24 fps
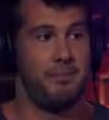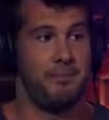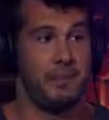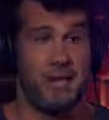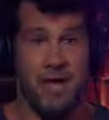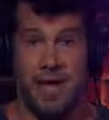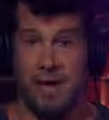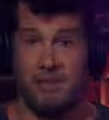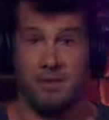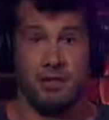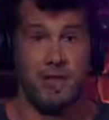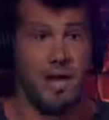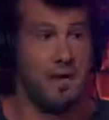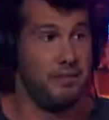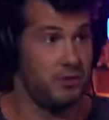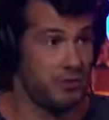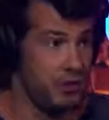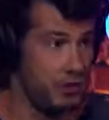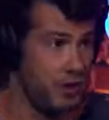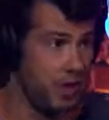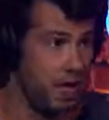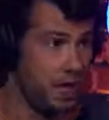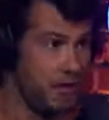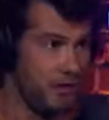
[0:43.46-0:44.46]
they have a lot of
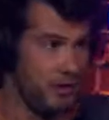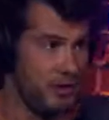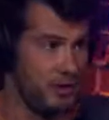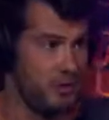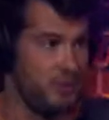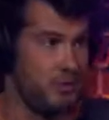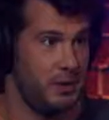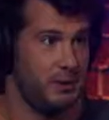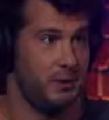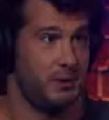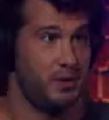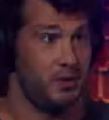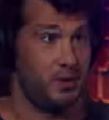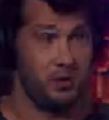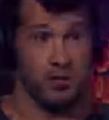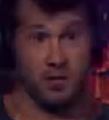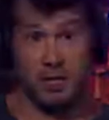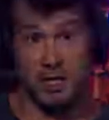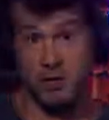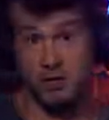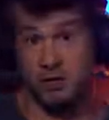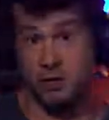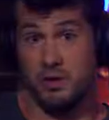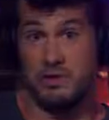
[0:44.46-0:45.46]
good arguments, but they're
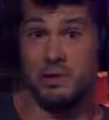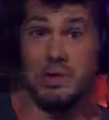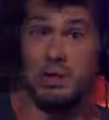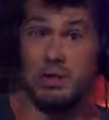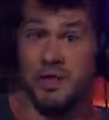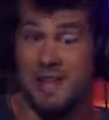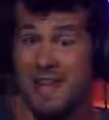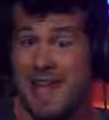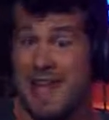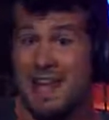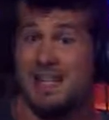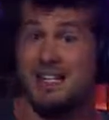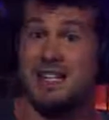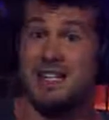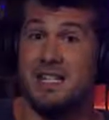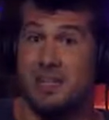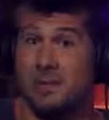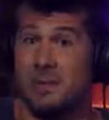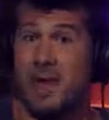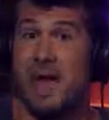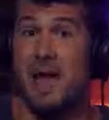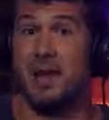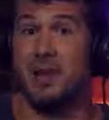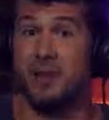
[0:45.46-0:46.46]
sort of near the
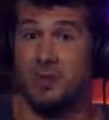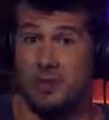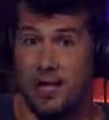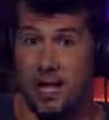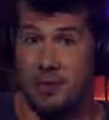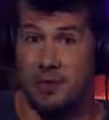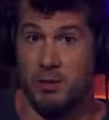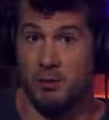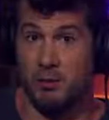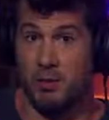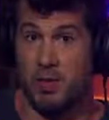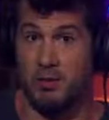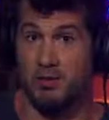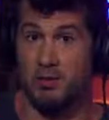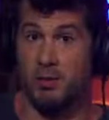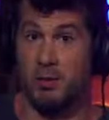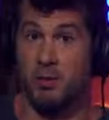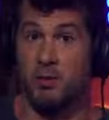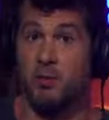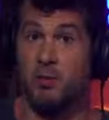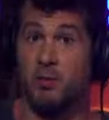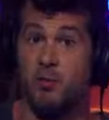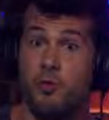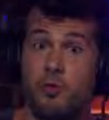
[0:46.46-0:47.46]
anti-tobacco lobby where they've
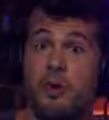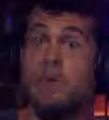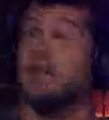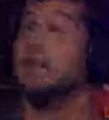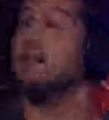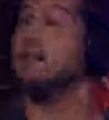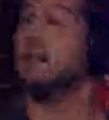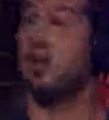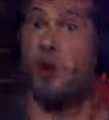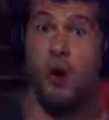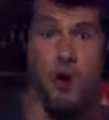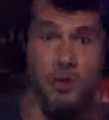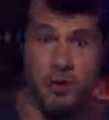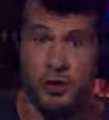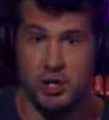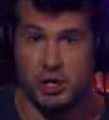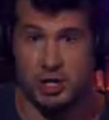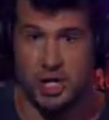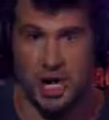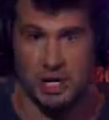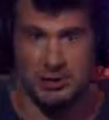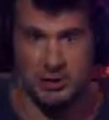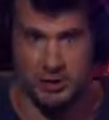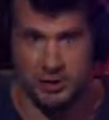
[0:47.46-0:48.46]
really
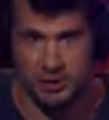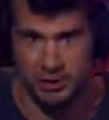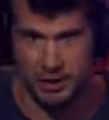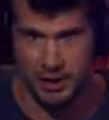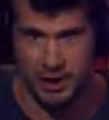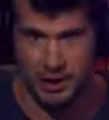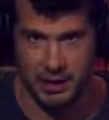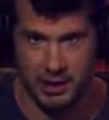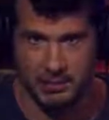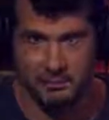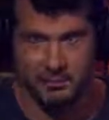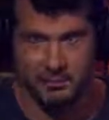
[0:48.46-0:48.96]
overshot their target.